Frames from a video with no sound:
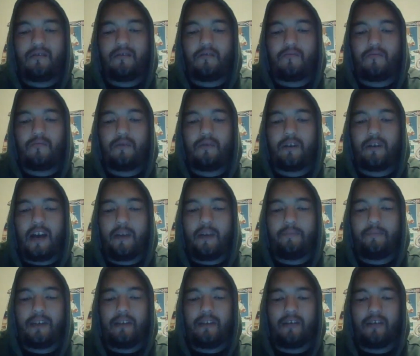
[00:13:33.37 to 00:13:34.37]
what happened
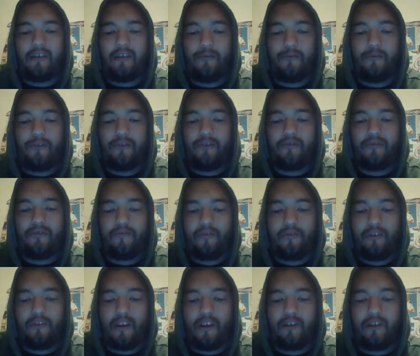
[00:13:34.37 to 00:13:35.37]
at the U.S. for the
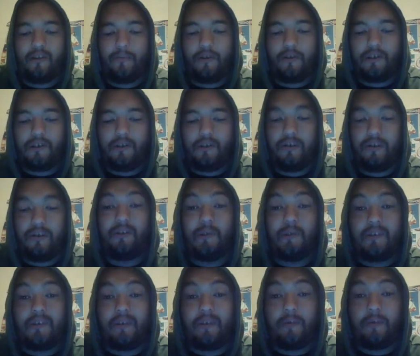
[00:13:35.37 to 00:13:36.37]
IWGP U.S.
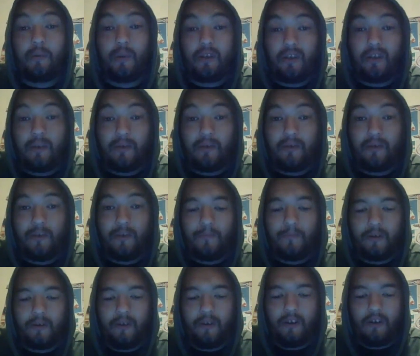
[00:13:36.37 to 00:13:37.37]
Heavyweight Championship.
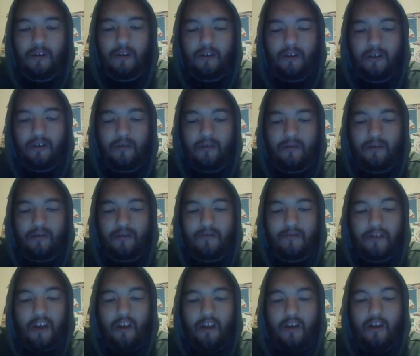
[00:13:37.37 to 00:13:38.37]
It was
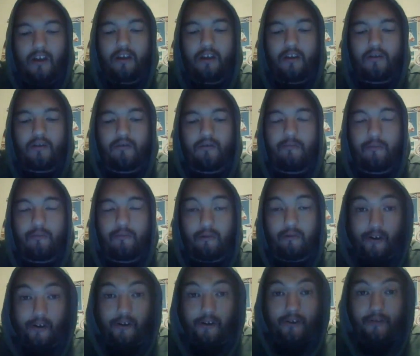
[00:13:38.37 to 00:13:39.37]
Trent
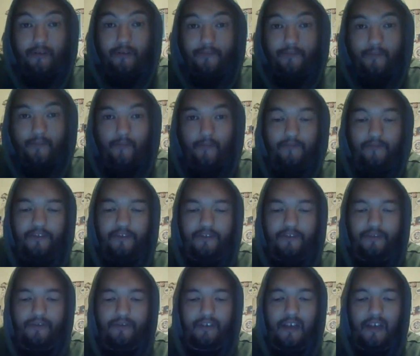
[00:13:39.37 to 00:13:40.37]
Beretta
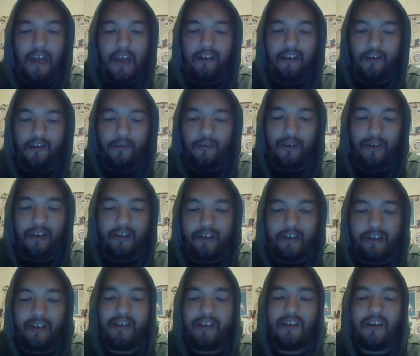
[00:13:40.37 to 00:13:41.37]
versus Kenny
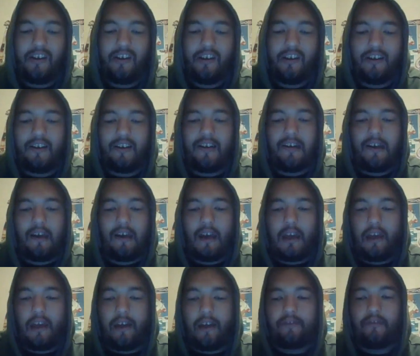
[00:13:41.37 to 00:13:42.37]
Omega,
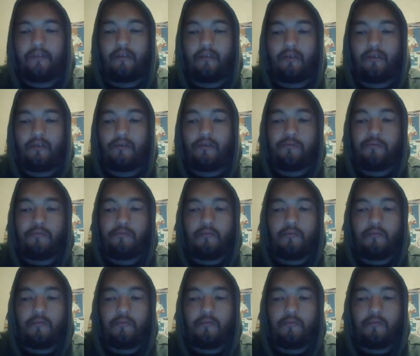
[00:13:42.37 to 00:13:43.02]
and